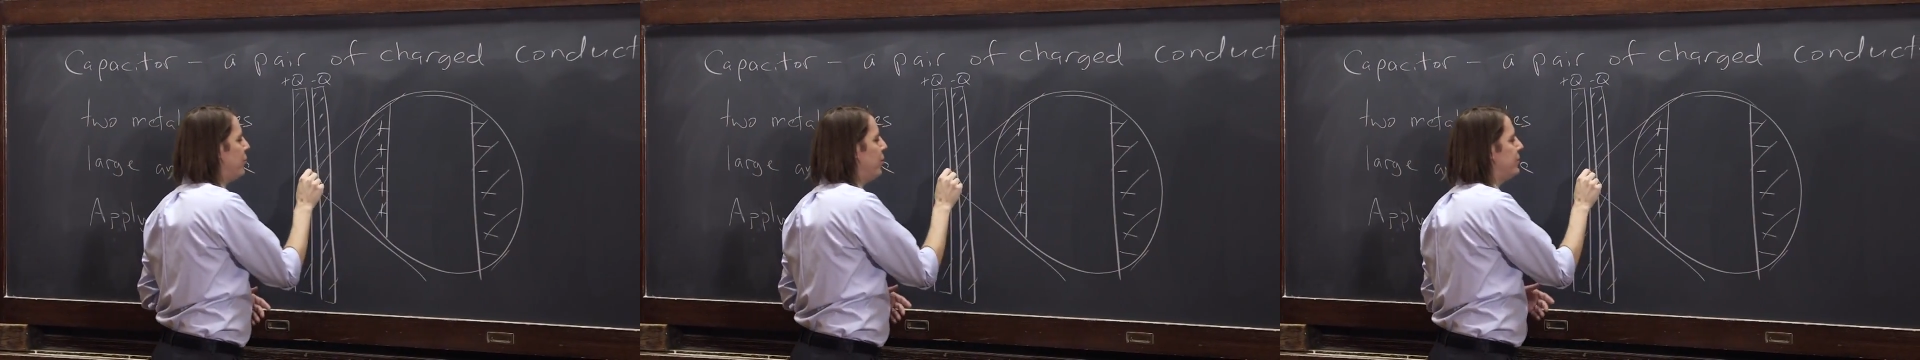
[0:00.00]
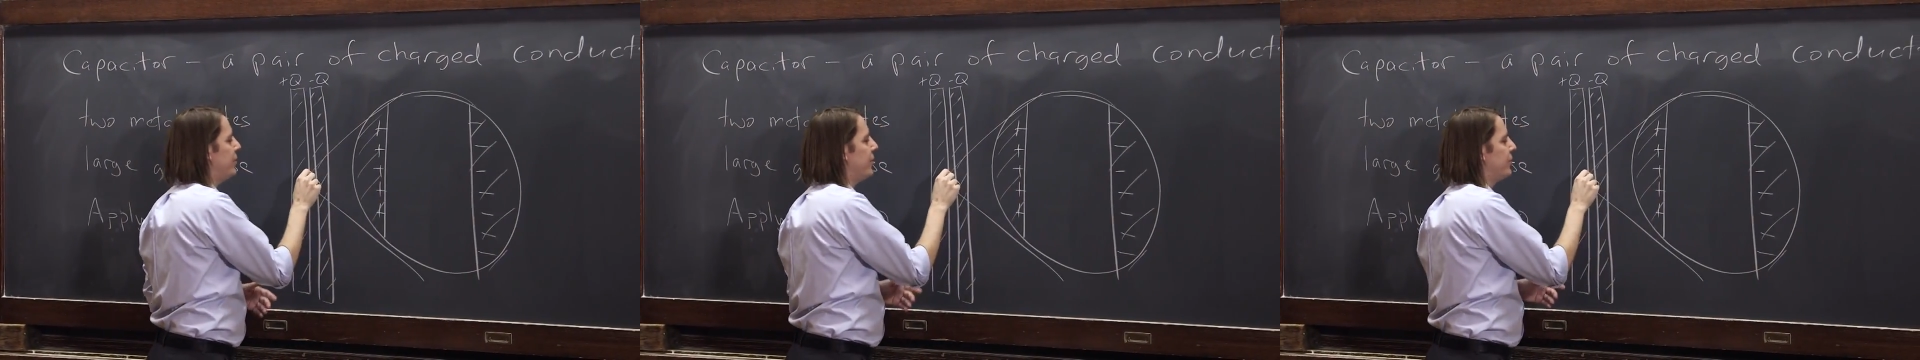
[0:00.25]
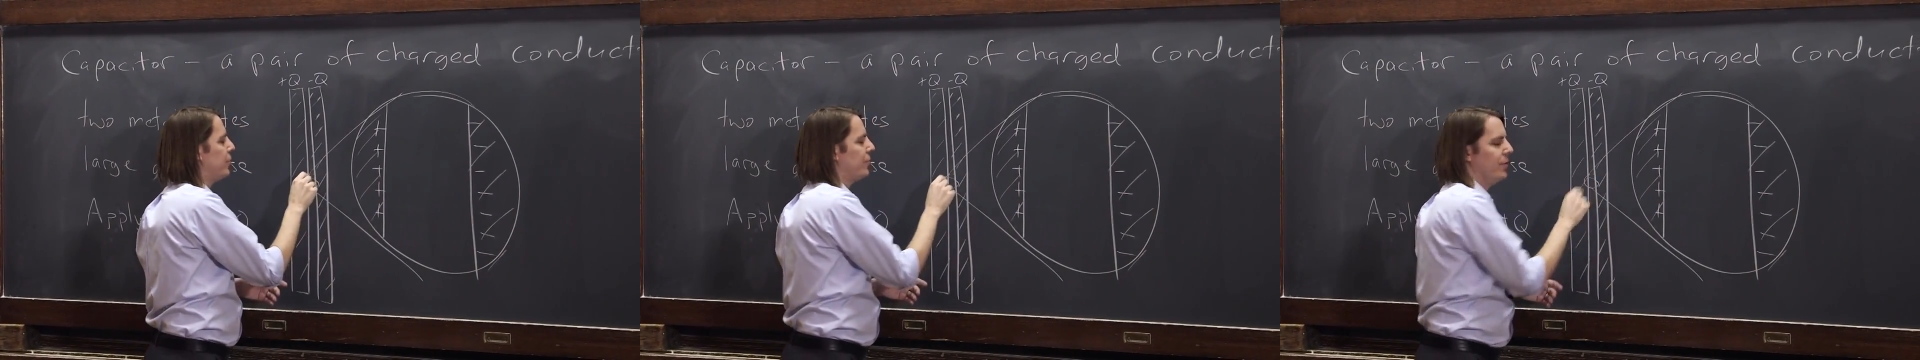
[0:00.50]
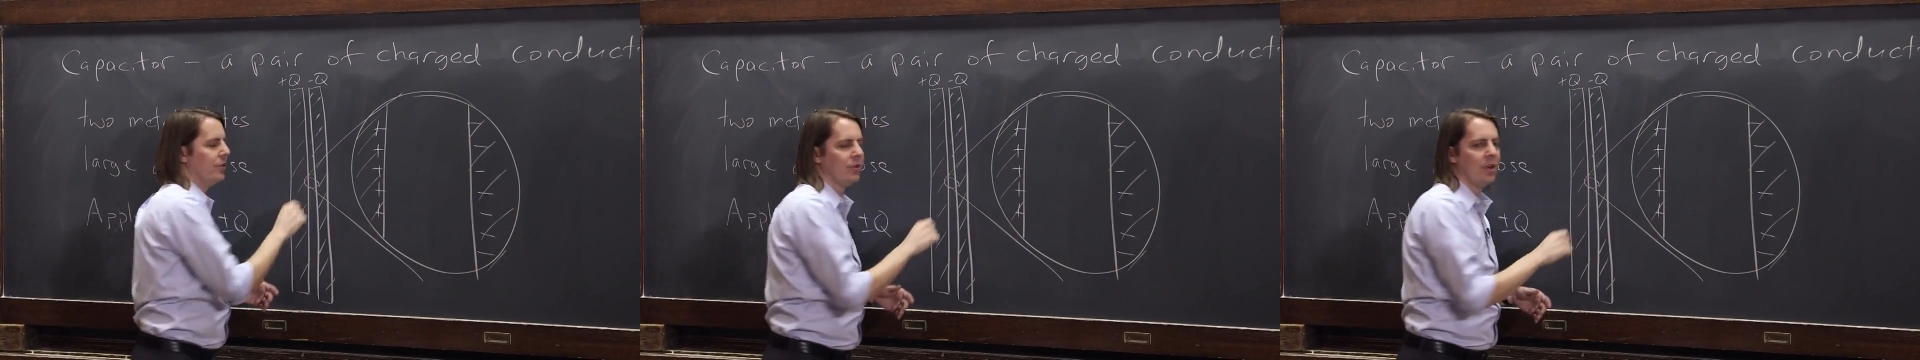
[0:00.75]
close to the
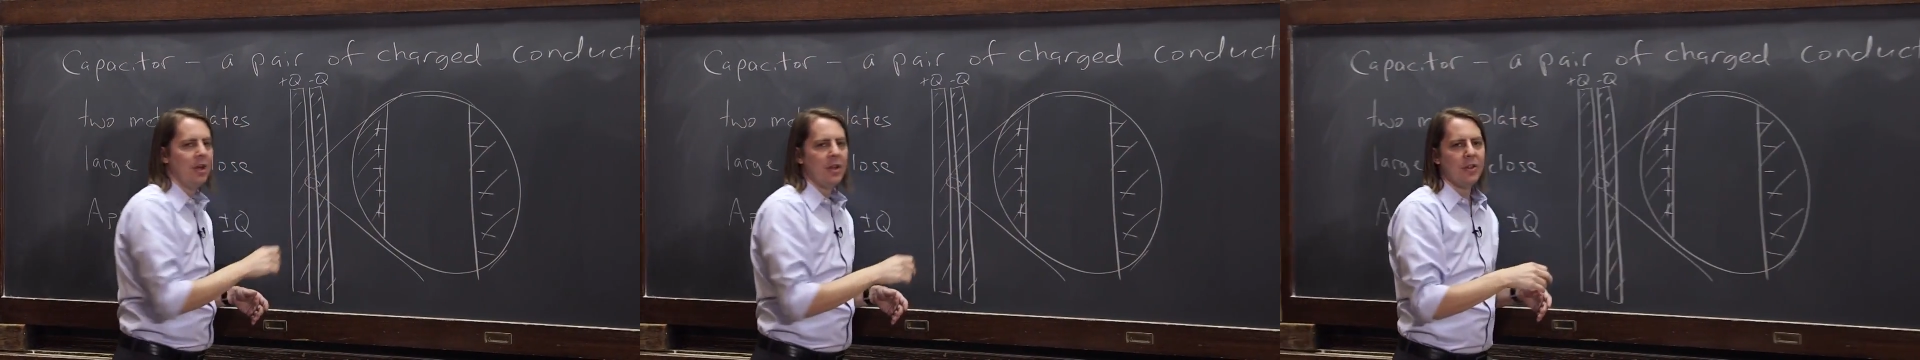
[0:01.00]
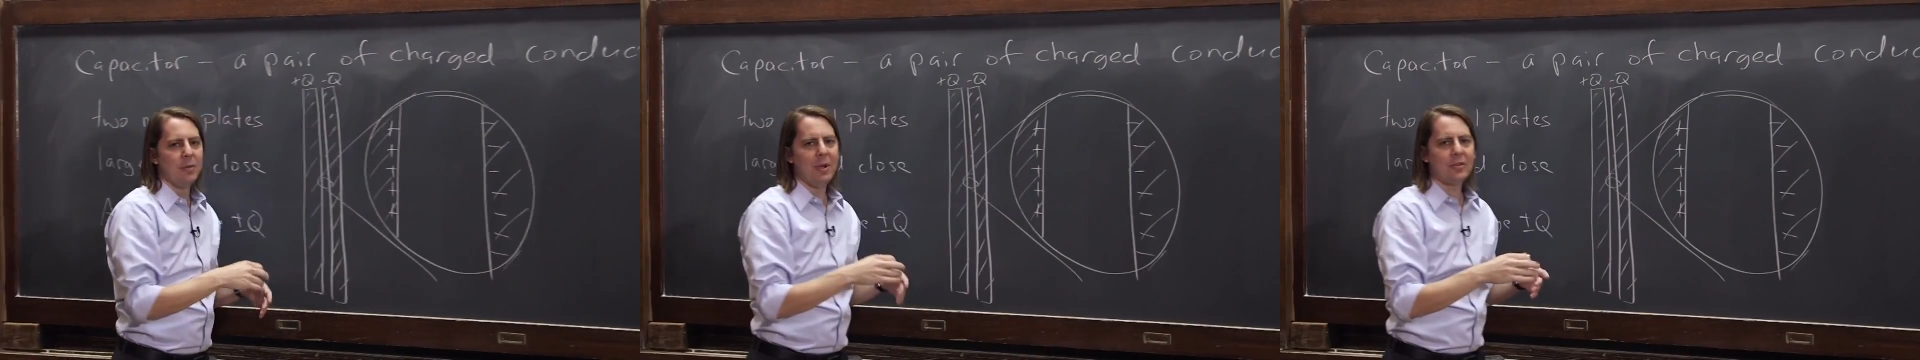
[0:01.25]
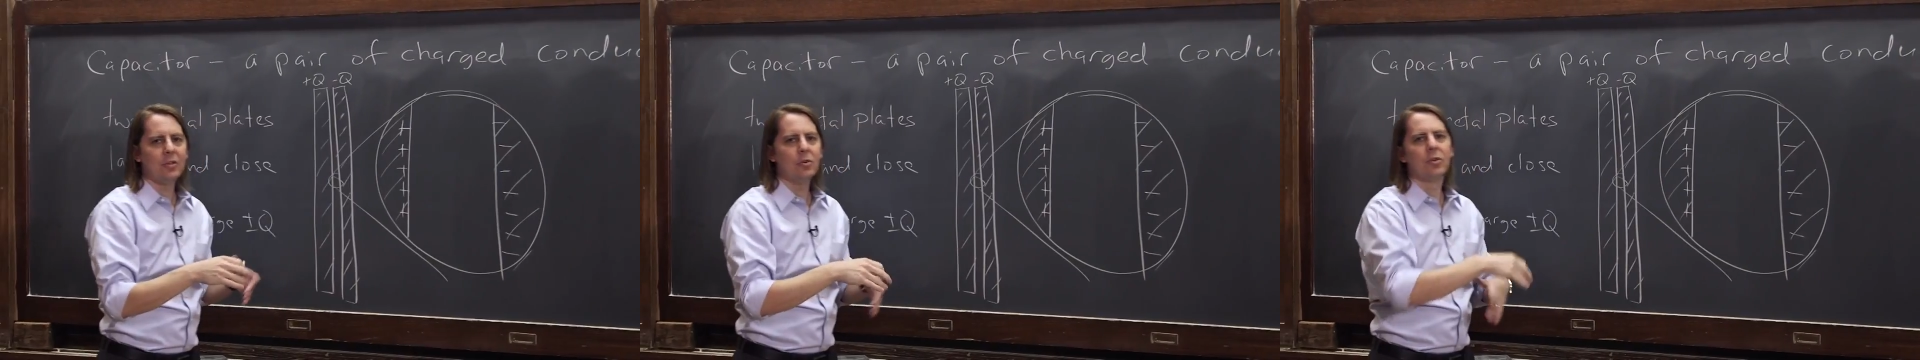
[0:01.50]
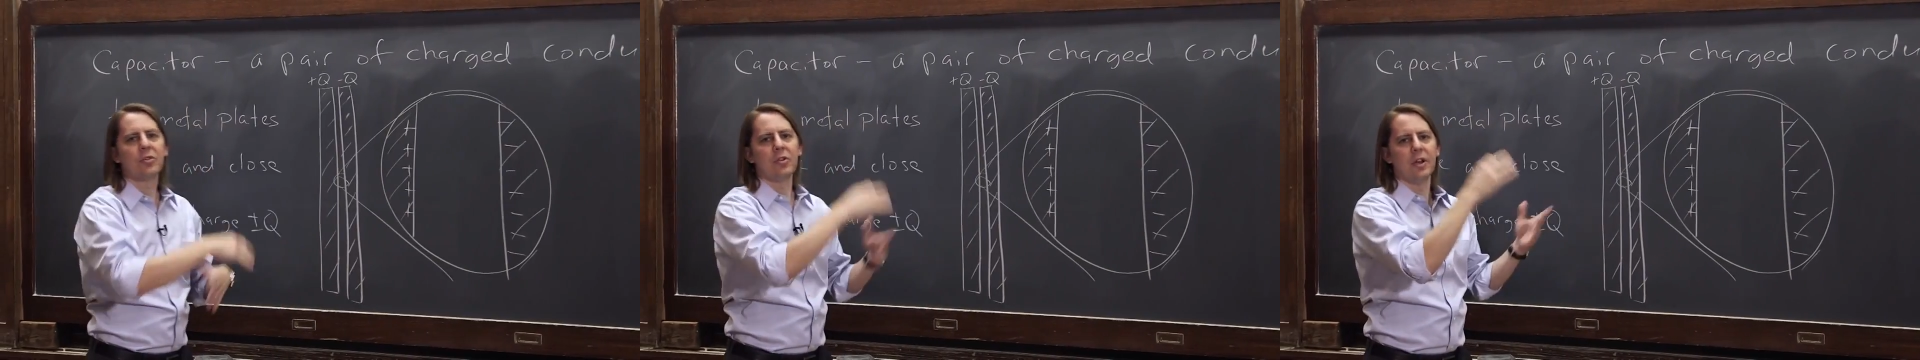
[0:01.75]
surface that it basically
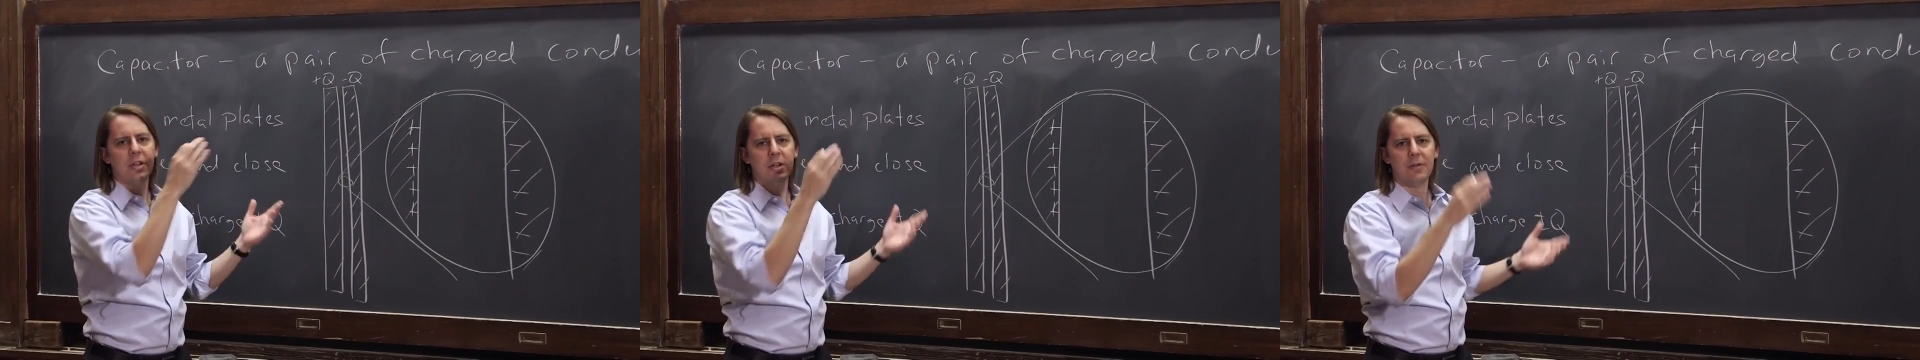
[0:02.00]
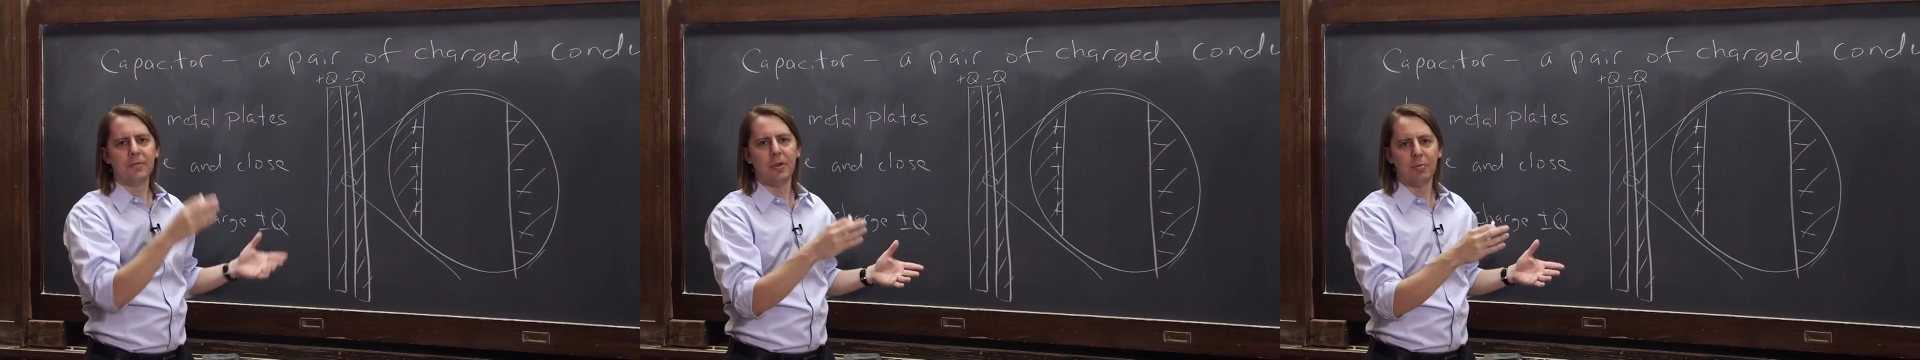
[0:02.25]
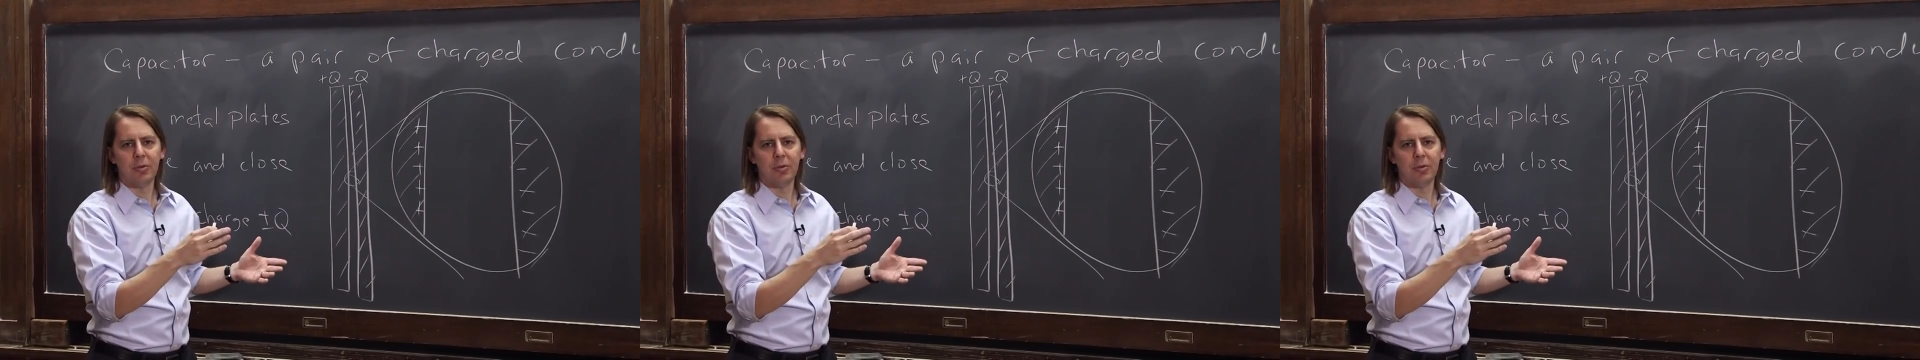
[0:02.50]
looks like an infinite